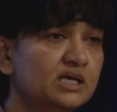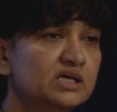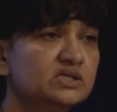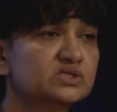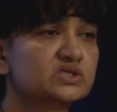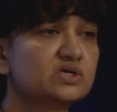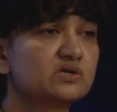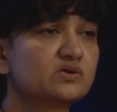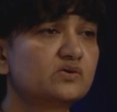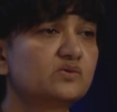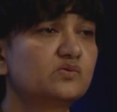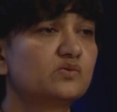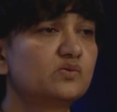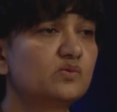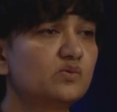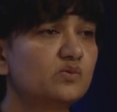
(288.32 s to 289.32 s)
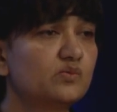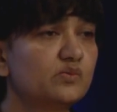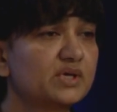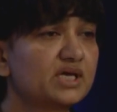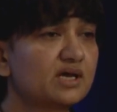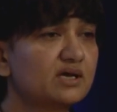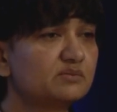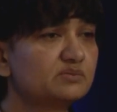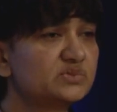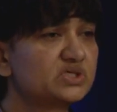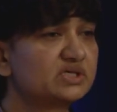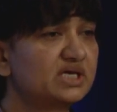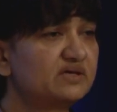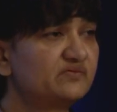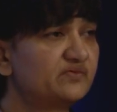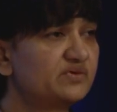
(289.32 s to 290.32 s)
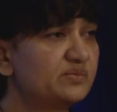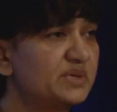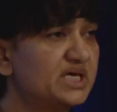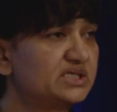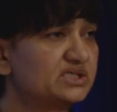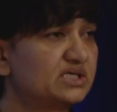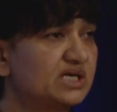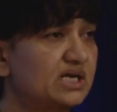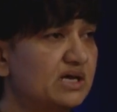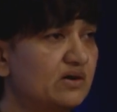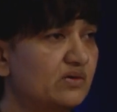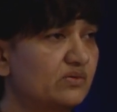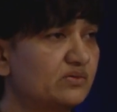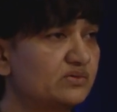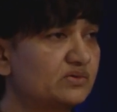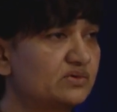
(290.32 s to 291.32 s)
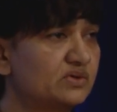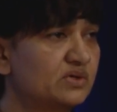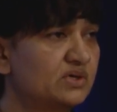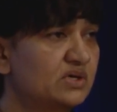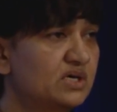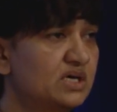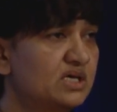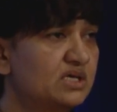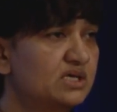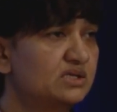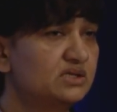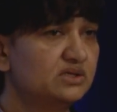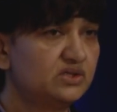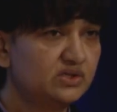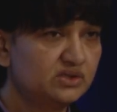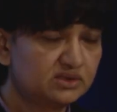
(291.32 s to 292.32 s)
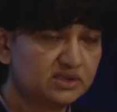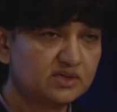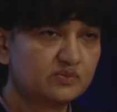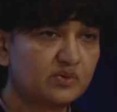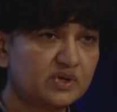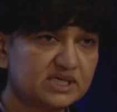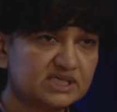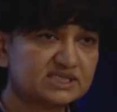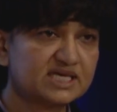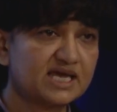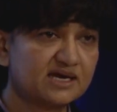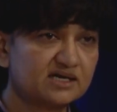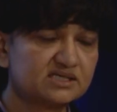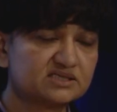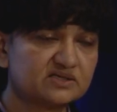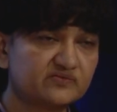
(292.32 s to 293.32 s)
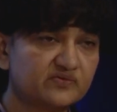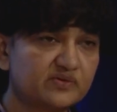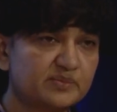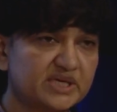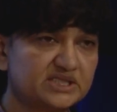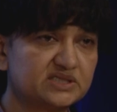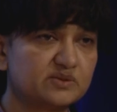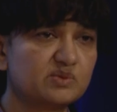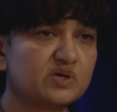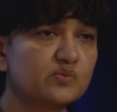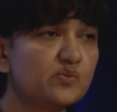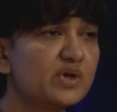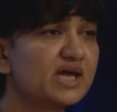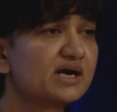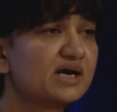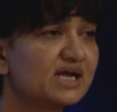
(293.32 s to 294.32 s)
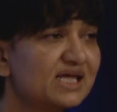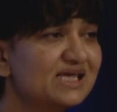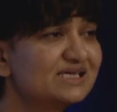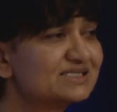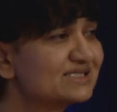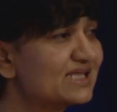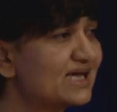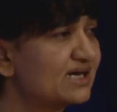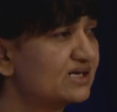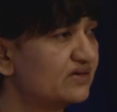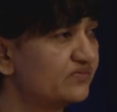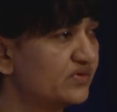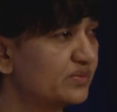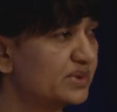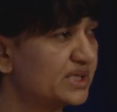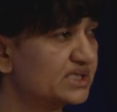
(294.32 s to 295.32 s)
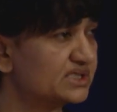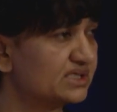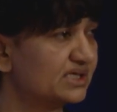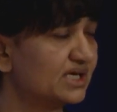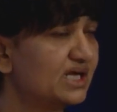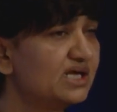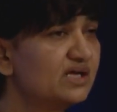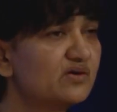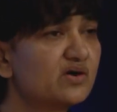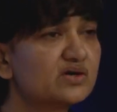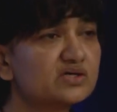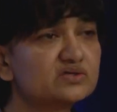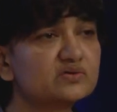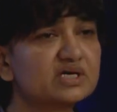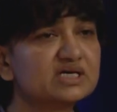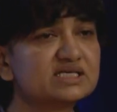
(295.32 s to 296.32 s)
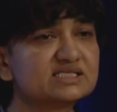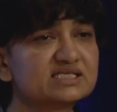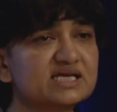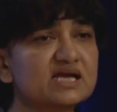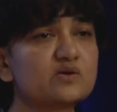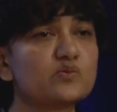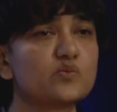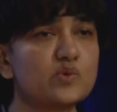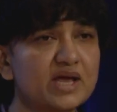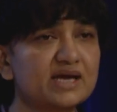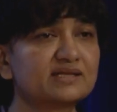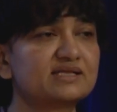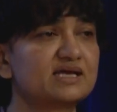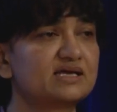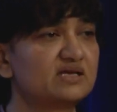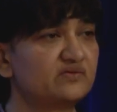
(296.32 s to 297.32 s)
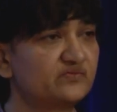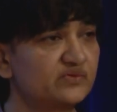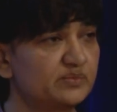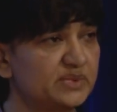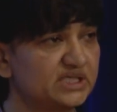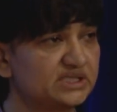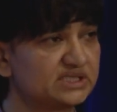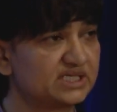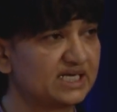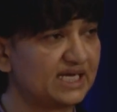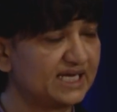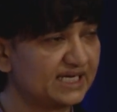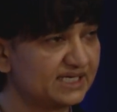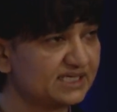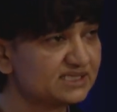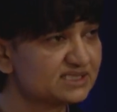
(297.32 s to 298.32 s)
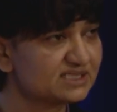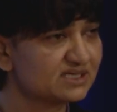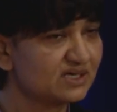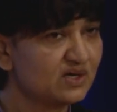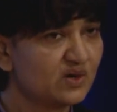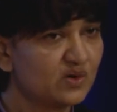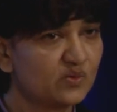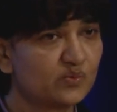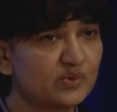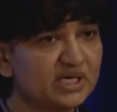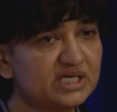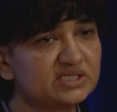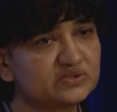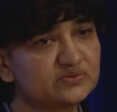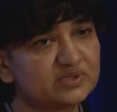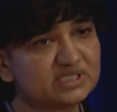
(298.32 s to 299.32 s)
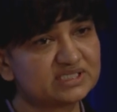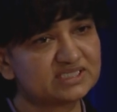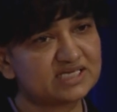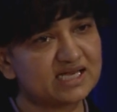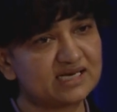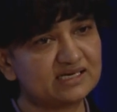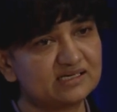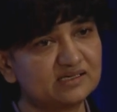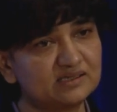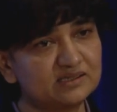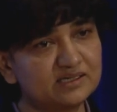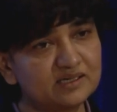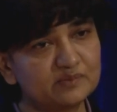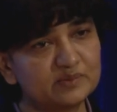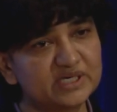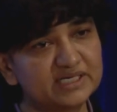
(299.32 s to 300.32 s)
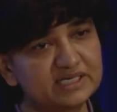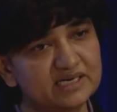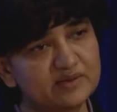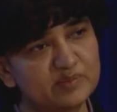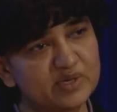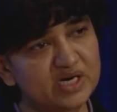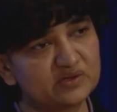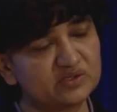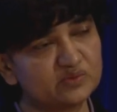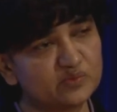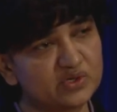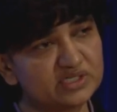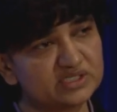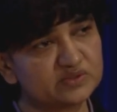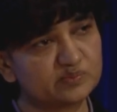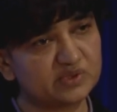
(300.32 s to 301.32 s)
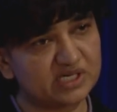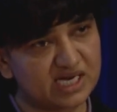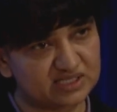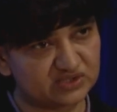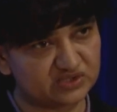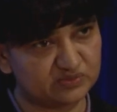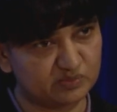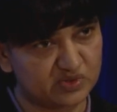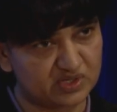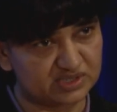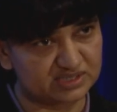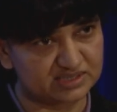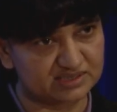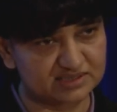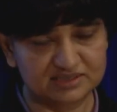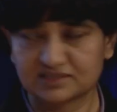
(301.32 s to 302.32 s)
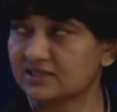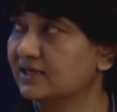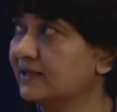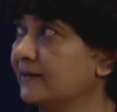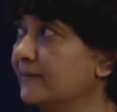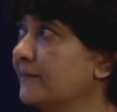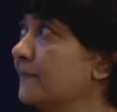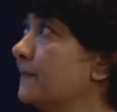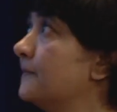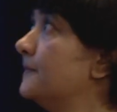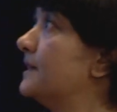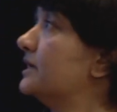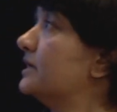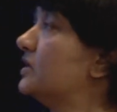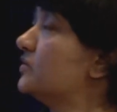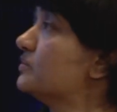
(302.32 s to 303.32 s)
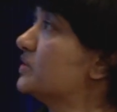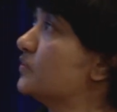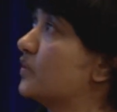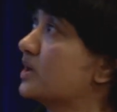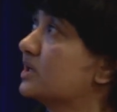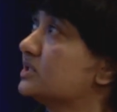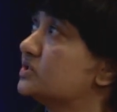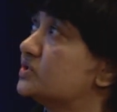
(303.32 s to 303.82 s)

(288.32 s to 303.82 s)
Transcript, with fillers: So we come to information now. The voice carries information, but where is that information? In order to understand where that information is, we need to understand a little bit about the voice production process. The human vocal